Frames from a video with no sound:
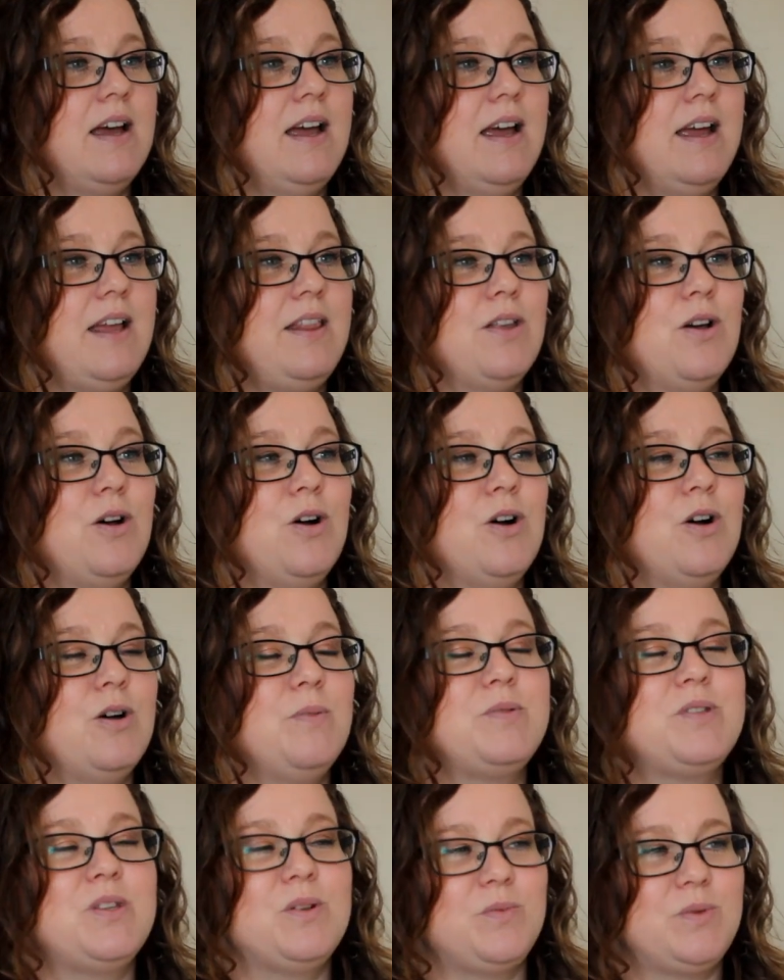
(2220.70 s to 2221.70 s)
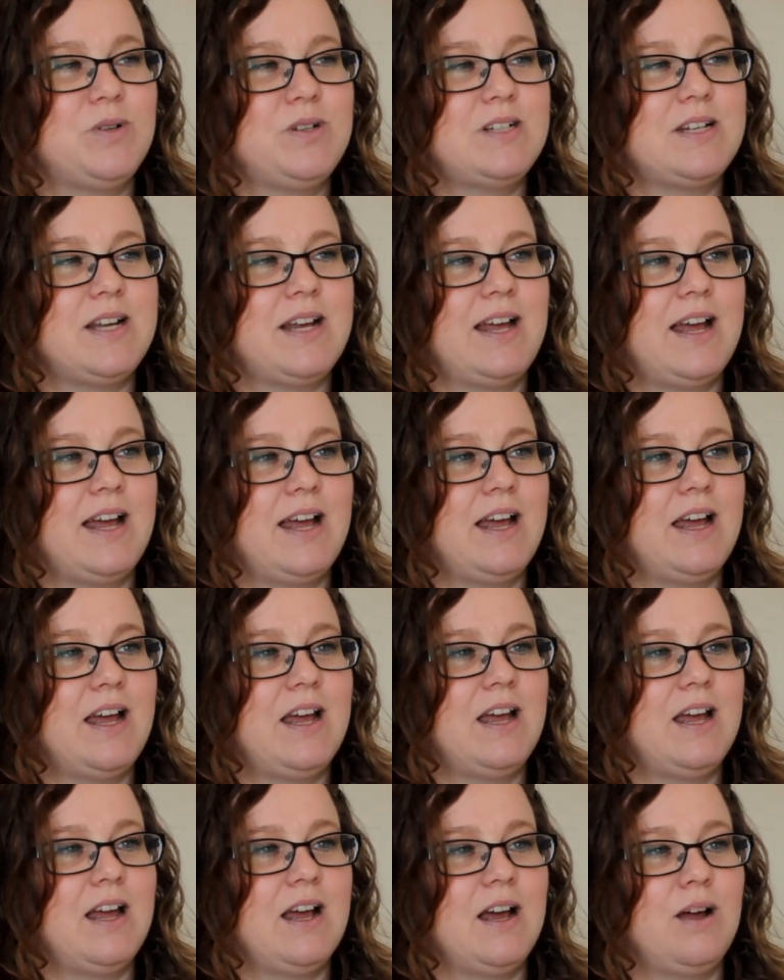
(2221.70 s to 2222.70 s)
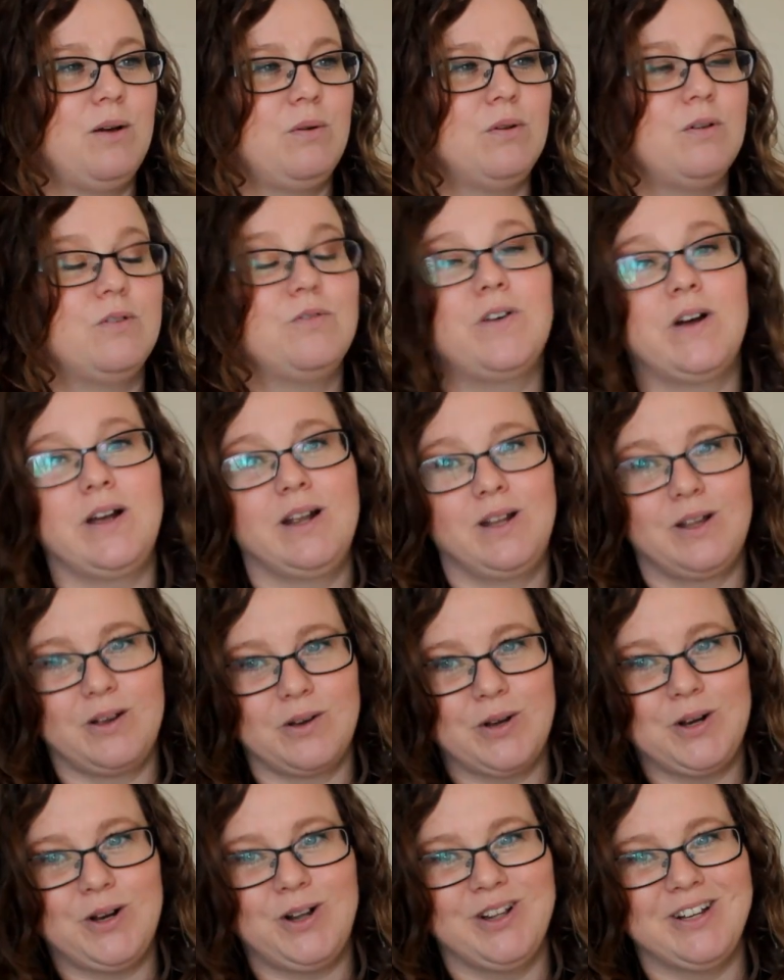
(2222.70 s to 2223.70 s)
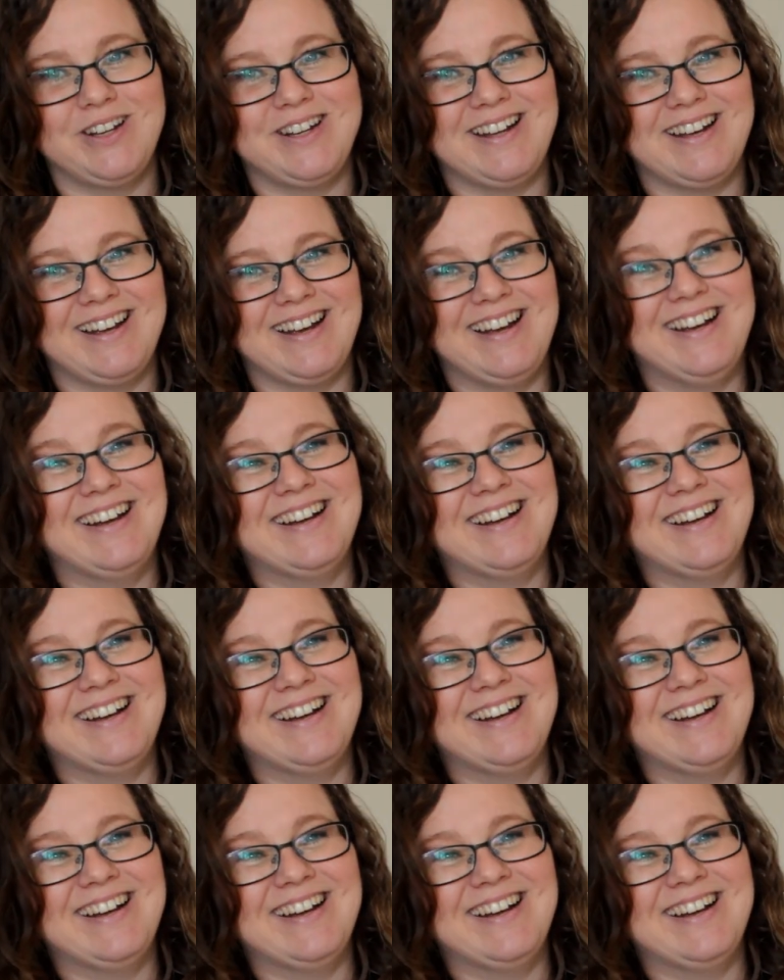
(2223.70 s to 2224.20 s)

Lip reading: in the hopes that one day I will finally go on holiday